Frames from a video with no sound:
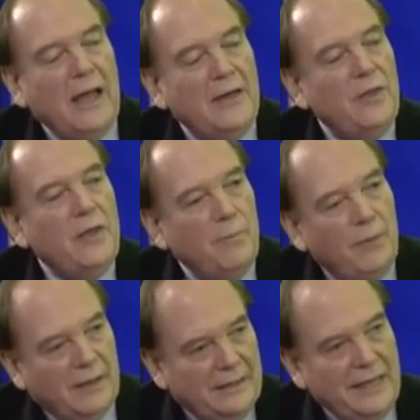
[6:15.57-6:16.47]
and
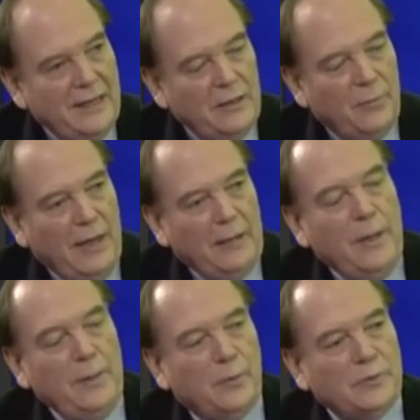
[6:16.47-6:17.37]
then again to make
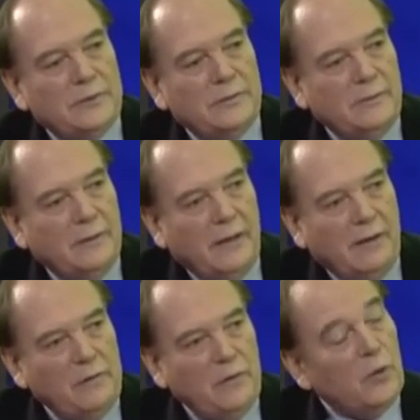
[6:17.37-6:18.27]
people
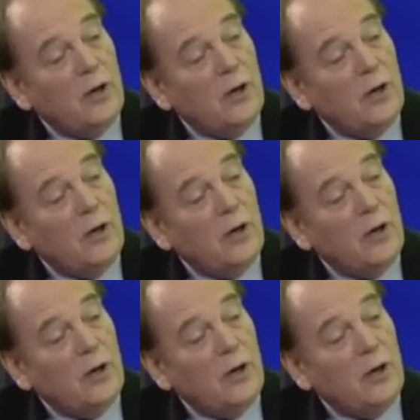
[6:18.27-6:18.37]
feel